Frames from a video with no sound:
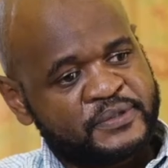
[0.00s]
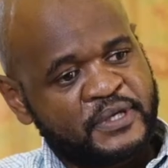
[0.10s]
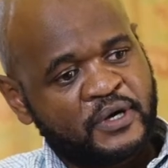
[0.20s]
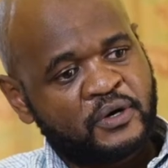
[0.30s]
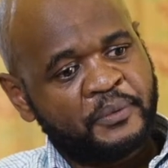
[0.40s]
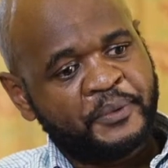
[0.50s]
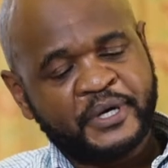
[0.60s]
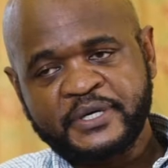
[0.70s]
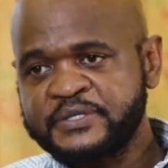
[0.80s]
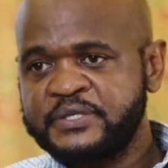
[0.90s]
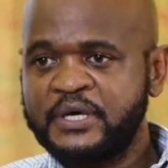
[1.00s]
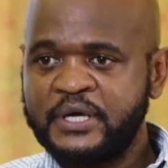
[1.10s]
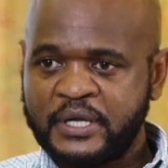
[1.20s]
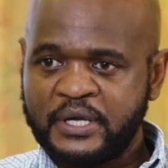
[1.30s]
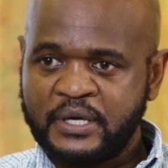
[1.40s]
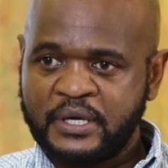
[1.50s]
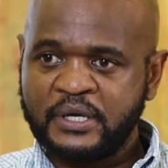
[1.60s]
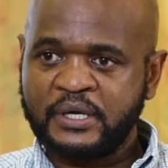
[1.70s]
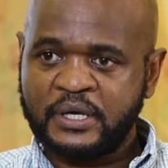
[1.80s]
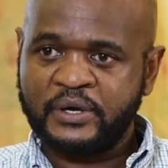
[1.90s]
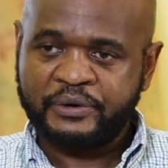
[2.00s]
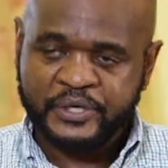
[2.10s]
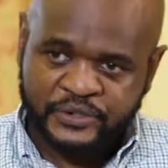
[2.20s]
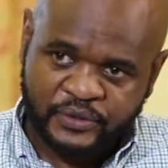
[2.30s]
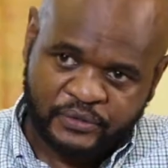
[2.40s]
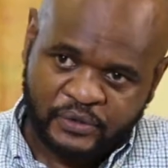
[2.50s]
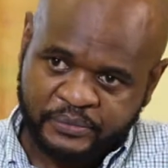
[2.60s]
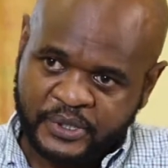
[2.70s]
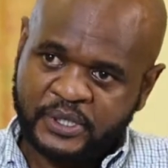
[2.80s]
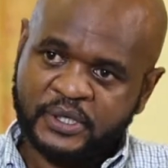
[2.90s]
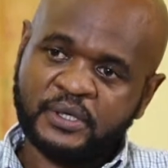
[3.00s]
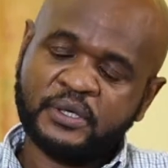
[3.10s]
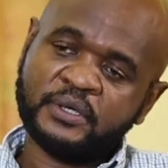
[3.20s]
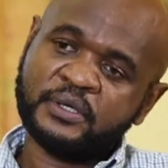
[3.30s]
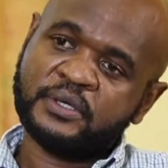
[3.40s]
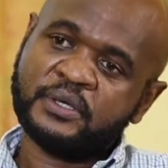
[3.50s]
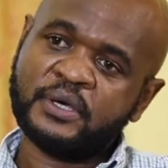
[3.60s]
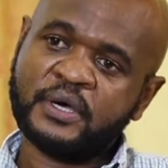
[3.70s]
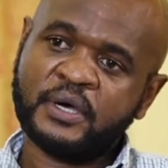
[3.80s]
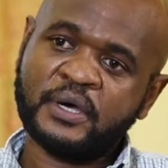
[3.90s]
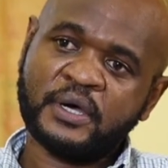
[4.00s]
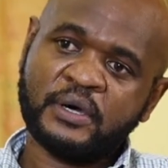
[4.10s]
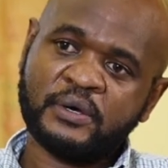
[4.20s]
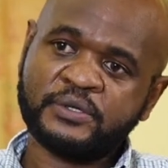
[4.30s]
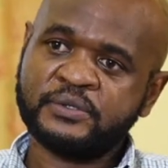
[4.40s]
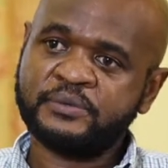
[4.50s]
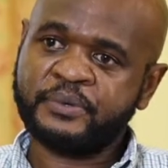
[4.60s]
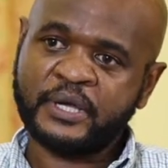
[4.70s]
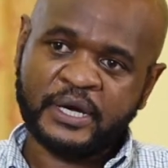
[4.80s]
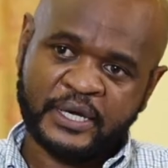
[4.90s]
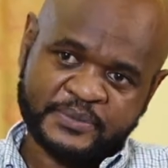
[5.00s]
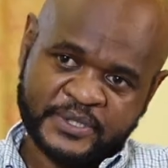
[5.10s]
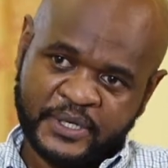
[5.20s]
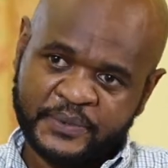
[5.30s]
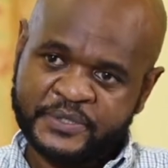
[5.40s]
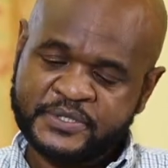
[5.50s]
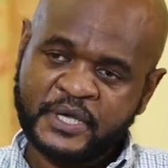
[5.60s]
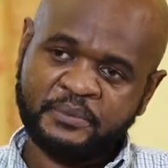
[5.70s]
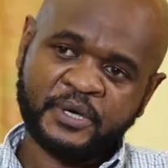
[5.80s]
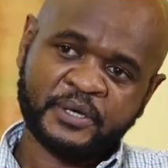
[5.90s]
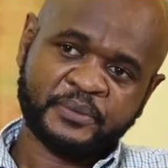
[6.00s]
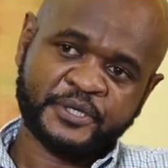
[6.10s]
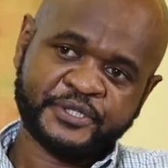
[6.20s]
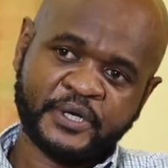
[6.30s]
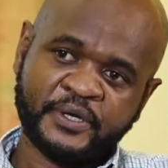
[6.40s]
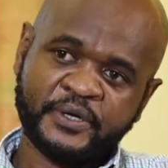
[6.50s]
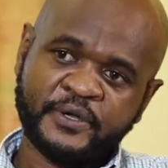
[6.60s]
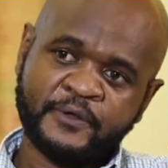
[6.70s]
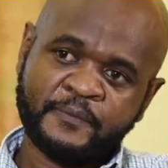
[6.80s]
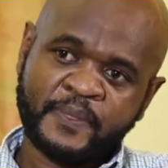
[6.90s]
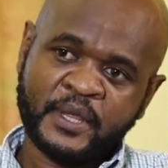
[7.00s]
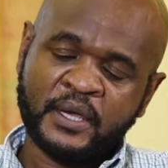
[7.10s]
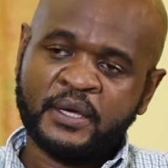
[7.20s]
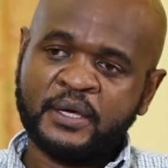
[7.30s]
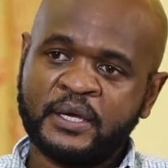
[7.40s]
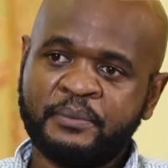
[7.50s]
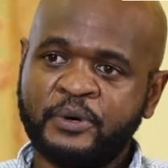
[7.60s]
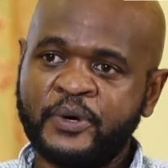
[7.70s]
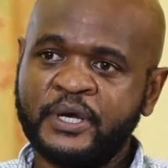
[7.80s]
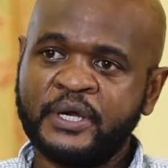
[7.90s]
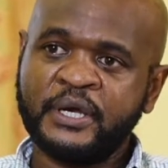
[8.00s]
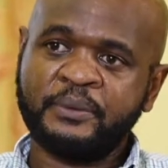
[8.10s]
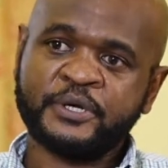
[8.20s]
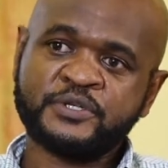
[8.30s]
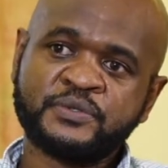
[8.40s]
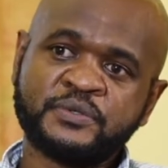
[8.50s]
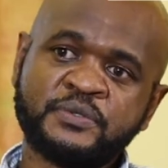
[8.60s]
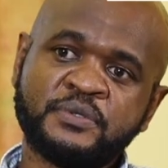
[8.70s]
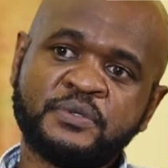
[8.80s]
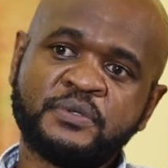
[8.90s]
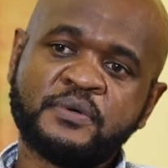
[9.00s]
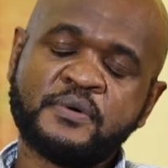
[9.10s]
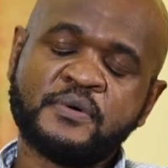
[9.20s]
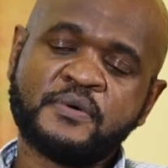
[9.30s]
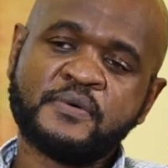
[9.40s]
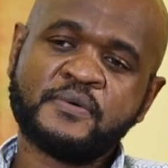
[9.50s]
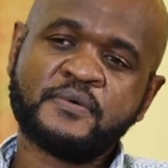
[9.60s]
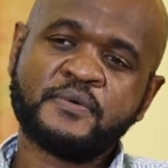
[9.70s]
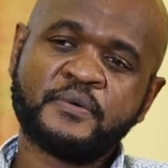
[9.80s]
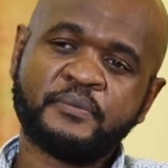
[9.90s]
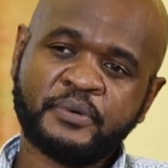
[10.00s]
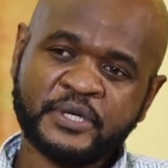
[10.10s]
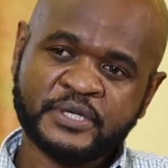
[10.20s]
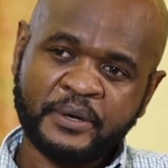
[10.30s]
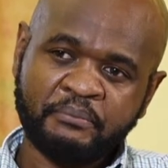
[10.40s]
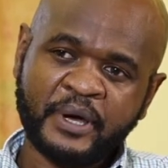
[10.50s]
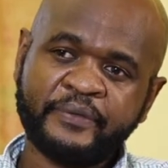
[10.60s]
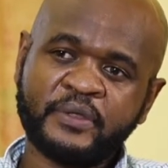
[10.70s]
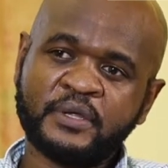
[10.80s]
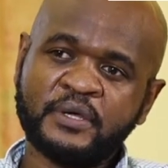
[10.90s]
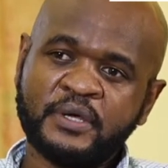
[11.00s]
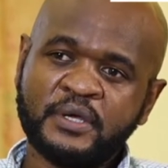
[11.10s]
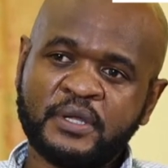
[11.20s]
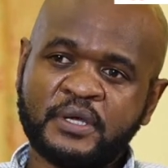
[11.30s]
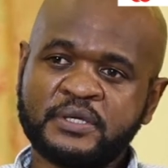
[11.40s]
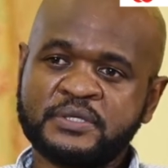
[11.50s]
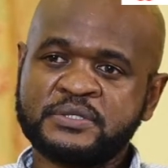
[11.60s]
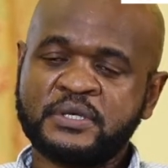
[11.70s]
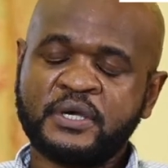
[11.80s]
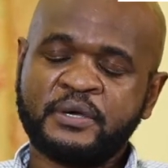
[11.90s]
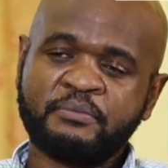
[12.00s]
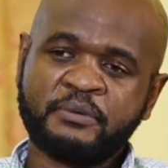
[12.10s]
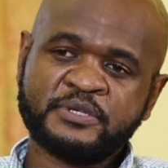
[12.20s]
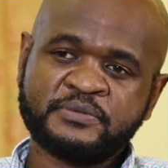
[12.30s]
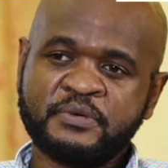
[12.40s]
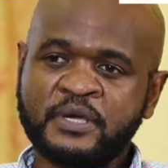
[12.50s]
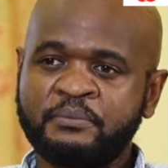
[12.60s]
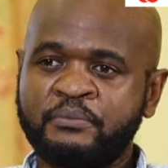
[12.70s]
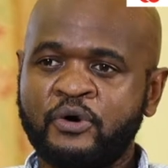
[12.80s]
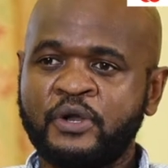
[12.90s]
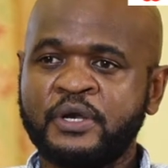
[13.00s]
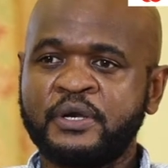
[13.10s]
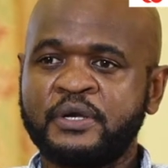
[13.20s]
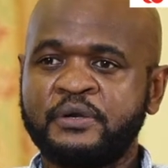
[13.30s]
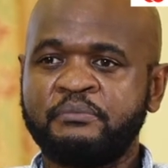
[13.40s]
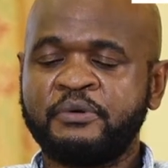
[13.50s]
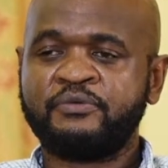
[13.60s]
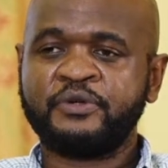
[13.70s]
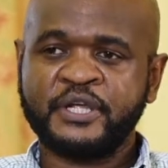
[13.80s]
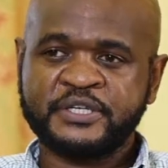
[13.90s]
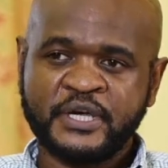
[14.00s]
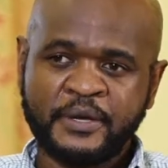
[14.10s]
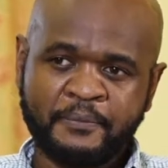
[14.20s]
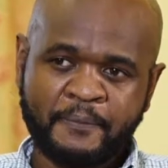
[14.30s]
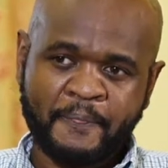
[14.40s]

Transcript: would say the commonest uh, in our region will be uh, preeclampsia, which is high blood pressure, number one. And number two, preterm birth, that is uh, babies being born before their time.